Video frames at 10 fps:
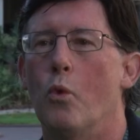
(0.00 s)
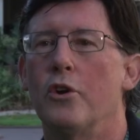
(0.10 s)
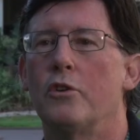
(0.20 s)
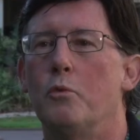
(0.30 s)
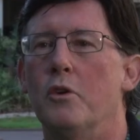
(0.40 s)

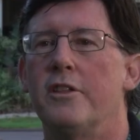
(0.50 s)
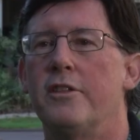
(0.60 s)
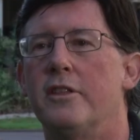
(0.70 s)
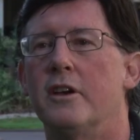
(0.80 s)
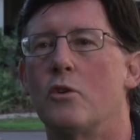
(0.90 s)
work with
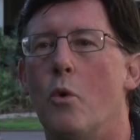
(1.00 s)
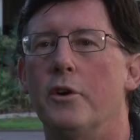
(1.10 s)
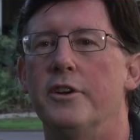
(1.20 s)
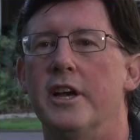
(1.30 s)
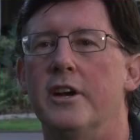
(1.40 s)
the
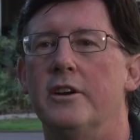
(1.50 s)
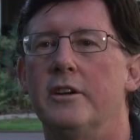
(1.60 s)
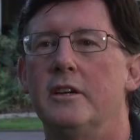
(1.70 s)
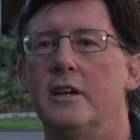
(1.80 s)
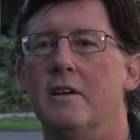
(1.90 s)
coordinator
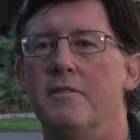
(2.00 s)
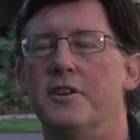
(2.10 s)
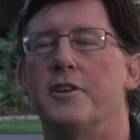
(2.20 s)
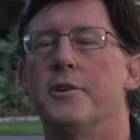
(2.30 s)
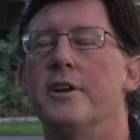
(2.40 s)
of the
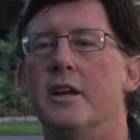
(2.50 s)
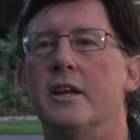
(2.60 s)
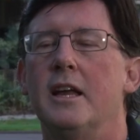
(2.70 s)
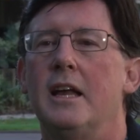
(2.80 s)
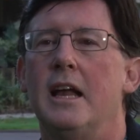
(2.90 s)
degree
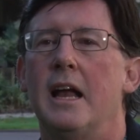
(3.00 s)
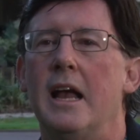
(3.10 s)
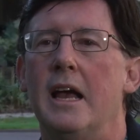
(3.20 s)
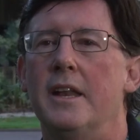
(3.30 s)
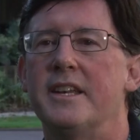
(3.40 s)

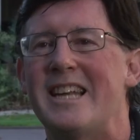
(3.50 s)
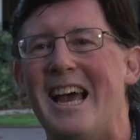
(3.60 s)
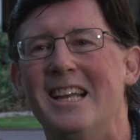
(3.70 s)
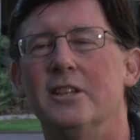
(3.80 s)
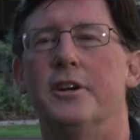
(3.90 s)
and
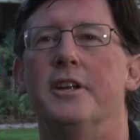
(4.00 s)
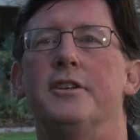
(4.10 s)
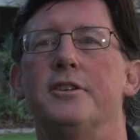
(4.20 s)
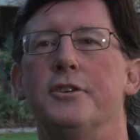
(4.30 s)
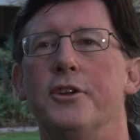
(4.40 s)
tailor it
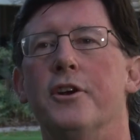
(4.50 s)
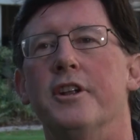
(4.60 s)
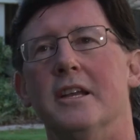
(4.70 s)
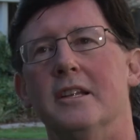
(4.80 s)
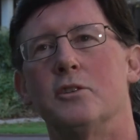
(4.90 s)
to your
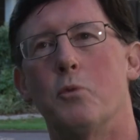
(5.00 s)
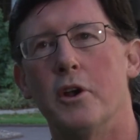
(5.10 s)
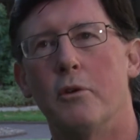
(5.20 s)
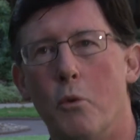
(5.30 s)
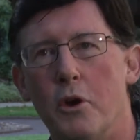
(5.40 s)
needs,
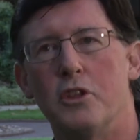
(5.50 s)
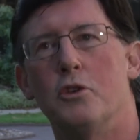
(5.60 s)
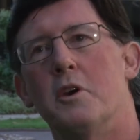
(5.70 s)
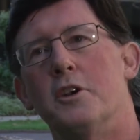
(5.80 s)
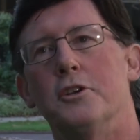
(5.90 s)
what, what you
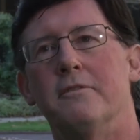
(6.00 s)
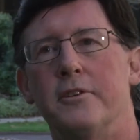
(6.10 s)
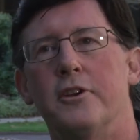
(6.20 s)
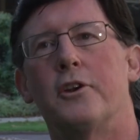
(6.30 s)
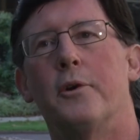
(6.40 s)
want to do for
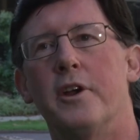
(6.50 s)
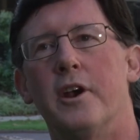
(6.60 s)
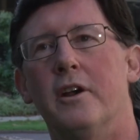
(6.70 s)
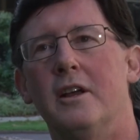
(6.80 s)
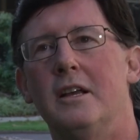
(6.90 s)
your career.